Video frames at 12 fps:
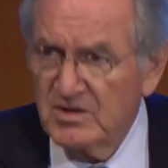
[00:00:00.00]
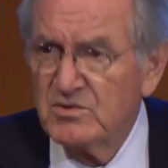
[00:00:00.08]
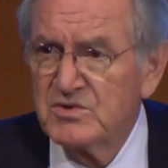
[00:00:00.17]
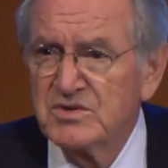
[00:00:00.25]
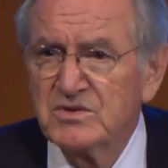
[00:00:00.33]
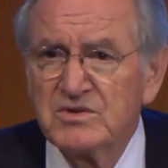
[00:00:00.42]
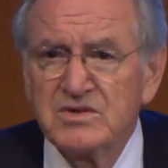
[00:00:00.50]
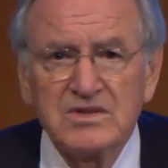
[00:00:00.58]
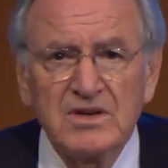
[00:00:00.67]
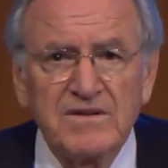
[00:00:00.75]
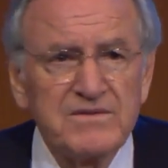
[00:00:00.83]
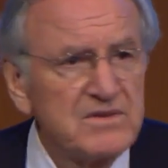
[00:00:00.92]
OSERS,
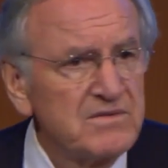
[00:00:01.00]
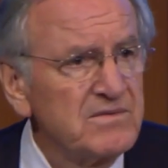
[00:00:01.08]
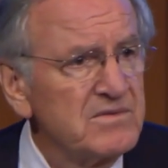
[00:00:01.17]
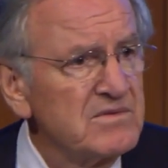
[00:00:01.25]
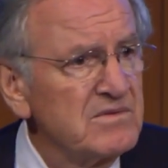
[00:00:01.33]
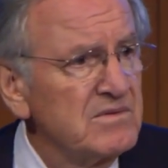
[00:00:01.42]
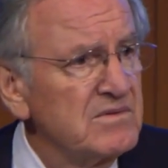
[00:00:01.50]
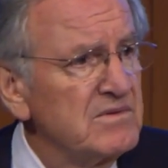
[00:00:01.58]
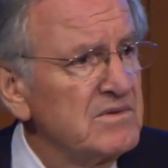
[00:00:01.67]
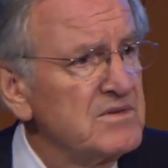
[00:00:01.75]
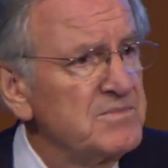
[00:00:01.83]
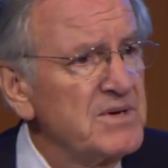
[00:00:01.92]
the Office of
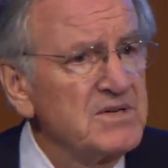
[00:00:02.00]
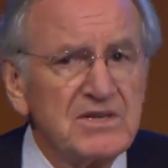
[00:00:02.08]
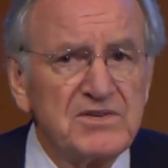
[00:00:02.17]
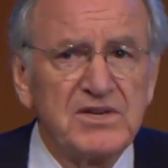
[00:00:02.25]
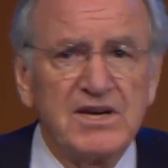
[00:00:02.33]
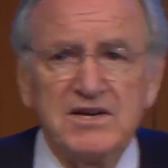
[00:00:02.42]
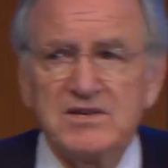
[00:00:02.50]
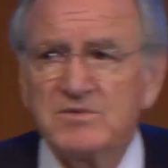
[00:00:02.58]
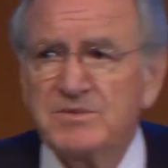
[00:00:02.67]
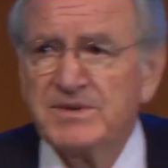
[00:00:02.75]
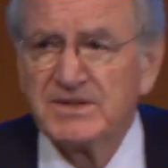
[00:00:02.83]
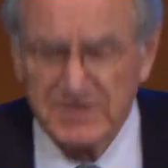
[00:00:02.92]
Special Education
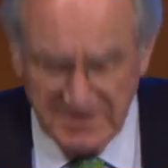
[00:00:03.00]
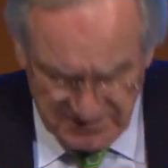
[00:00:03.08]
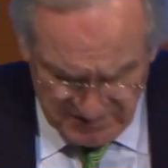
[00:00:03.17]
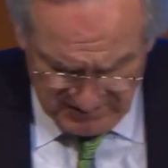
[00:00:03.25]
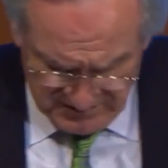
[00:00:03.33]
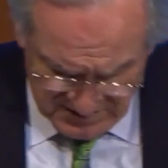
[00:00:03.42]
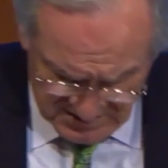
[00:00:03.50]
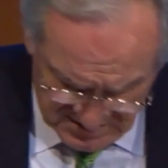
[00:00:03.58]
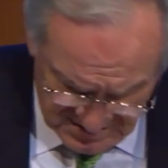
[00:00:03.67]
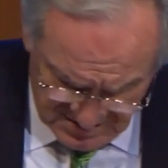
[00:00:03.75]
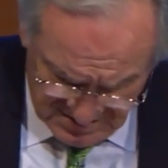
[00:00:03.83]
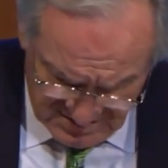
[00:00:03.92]
Rehabilitation Services.
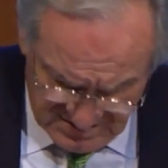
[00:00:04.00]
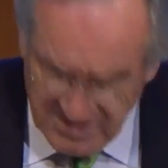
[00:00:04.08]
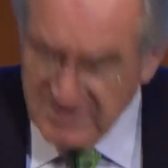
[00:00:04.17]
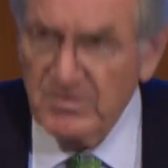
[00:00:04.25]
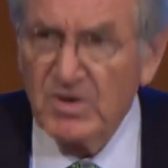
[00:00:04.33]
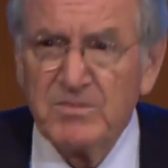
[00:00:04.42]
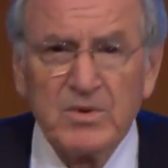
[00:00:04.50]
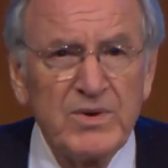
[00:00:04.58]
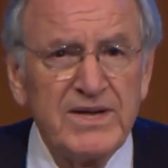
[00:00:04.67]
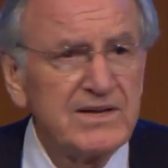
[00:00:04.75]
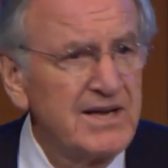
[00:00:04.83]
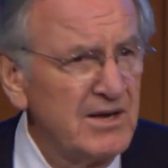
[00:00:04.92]
Is
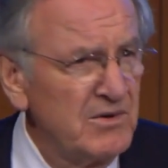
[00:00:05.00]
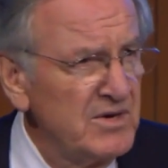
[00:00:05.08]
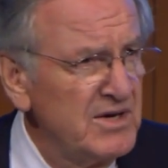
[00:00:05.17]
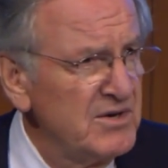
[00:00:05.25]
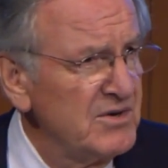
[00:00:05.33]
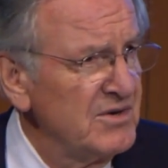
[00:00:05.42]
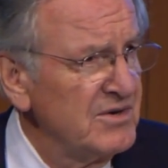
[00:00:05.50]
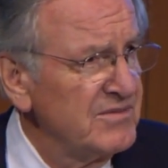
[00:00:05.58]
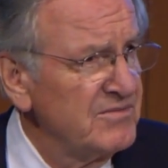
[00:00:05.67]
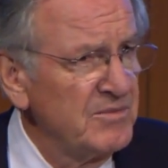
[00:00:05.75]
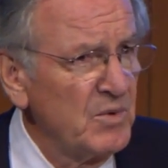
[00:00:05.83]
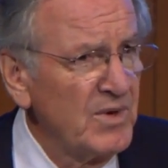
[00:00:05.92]
Maria Town here
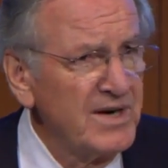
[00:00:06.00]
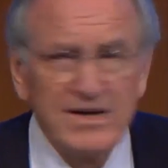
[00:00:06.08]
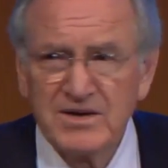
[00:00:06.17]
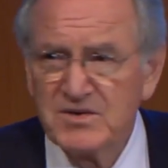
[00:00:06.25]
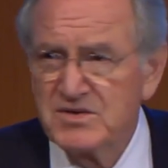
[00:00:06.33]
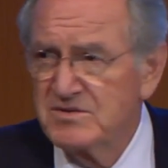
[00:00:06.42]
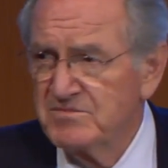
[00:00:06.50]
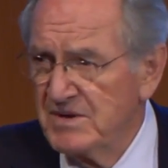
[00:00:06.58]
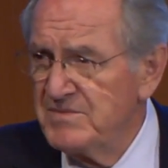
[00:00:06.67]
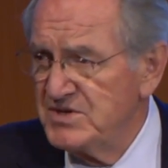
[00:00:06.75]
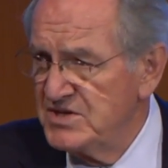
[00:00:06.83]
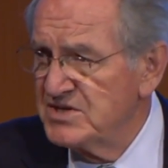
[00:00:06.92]
from the White House?
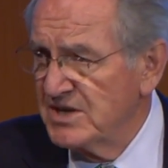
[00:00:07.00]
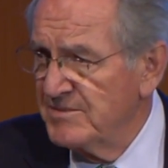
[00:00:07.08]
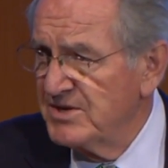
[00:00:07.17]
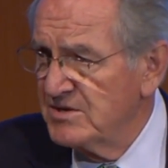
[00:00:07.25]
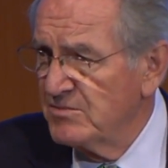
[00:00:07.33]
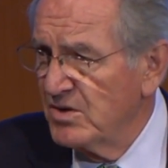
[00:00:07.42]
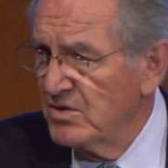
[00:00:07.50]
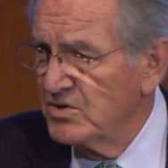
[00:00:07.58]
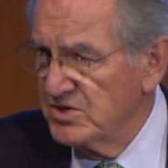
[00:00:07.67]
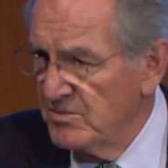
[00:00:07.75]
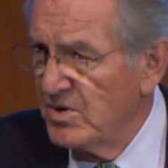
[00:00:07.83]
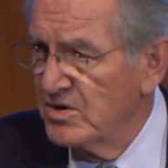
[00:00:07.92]
Maybe she's coming tomorrow.
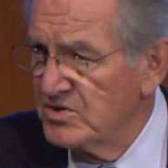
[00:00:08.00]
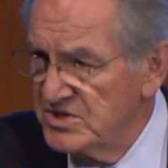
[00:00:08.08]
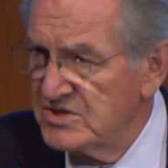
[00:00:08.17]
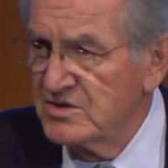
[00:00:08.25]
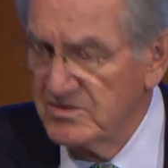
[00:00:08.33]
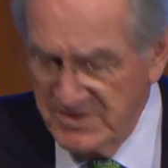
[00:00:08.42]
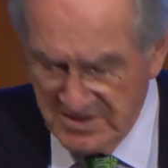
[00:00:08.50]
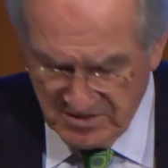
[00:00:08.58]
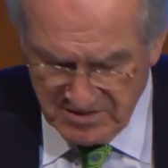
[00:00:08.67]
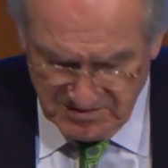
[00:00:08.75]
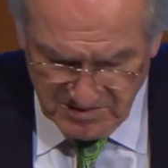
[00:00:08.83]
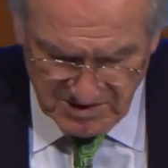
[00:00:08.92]
She's going to be here
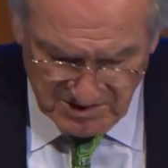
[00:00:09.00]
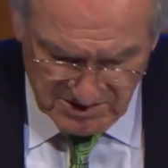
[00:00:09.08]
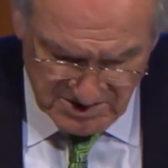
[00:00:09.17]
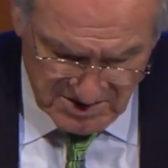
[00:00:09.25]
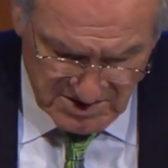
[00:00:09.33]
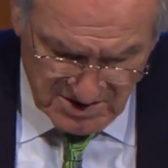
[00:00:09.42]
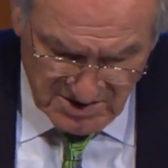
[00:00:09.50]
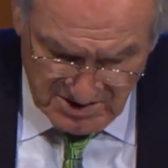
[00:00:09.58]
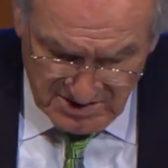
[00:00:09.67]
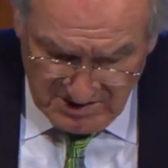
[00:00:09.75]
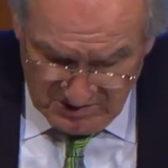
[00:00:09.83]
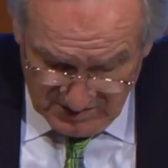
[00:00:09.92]
tomorrow.
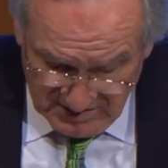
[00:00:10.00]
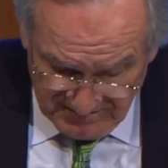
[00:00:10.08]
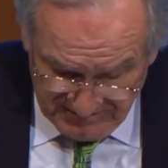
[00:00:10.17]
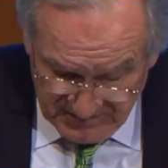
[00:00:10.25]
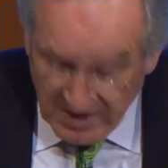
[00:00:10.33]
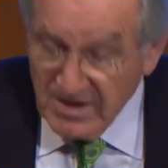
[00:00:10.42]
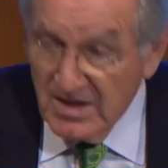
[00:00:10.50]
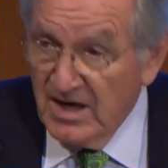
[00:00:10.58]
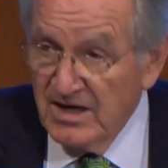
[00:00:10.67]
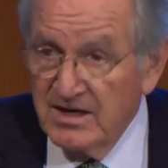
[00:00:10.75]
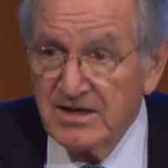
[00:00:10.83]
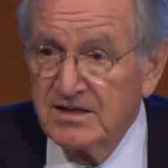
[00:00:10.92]
Well,
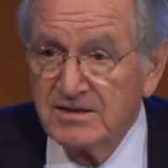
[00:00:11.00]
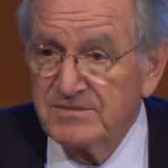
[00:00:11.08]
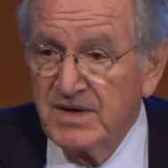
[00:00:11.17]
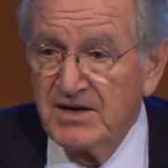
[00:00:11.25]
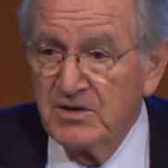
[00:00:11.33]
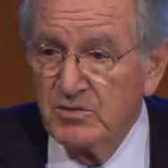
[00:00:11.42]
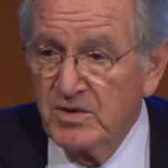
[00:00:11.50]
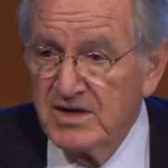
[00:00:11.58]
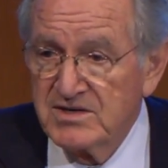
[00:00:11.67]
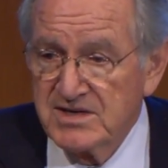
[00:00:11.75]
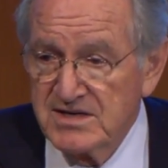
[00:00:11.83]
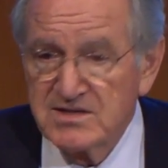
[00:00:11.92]
I know
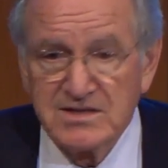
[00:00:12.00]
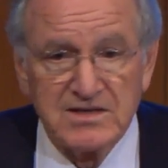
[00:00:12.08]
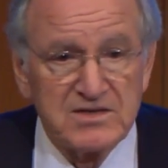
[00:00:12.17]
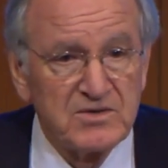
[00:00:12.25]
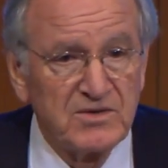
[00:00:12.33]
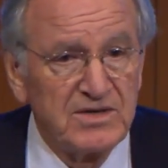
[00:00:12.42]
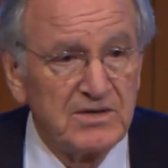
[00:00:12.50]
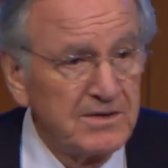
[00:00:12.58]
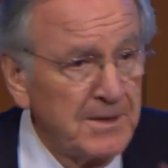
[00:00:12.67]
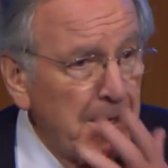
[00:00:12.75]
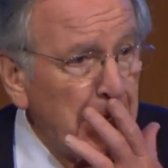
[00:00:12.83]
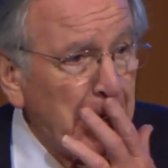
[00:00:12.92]
Ron Suskin is going to
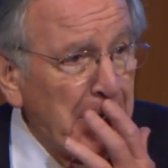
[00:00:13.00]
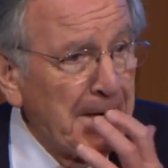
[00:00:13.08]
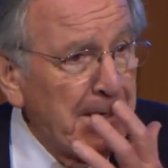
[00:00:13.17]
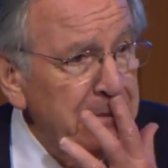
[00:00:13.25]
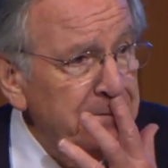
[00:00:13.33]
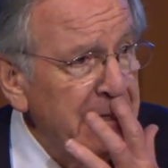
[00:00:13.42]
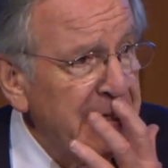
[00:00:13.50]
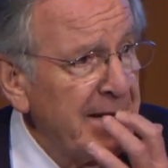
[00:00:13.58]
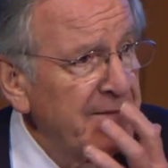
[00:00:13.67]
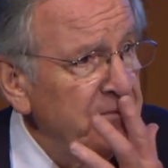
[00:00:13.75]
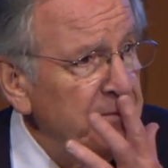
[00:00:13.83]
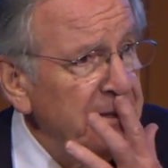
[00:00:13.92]
speak
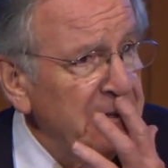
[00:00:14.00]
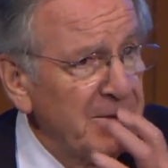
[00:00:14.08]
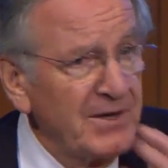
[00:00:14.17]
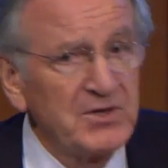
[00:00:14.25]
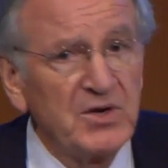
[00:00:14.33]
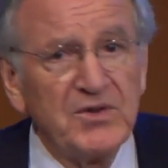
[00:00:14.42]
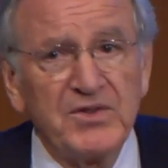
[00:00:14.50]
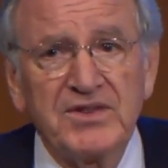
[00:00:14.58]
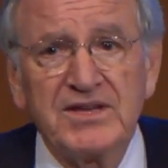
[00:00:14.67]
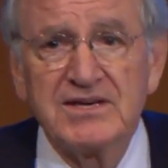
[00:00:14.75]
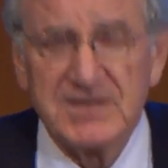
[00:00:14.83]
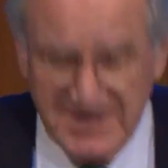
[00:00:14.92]
after me and correct all the
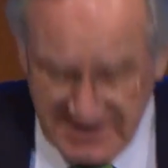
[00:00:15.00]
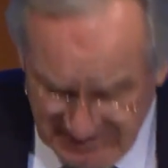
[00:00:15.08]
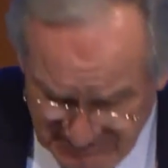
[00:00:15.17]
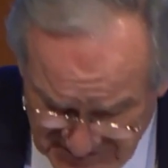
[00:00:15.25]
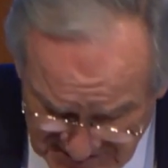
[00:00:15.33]
things I have to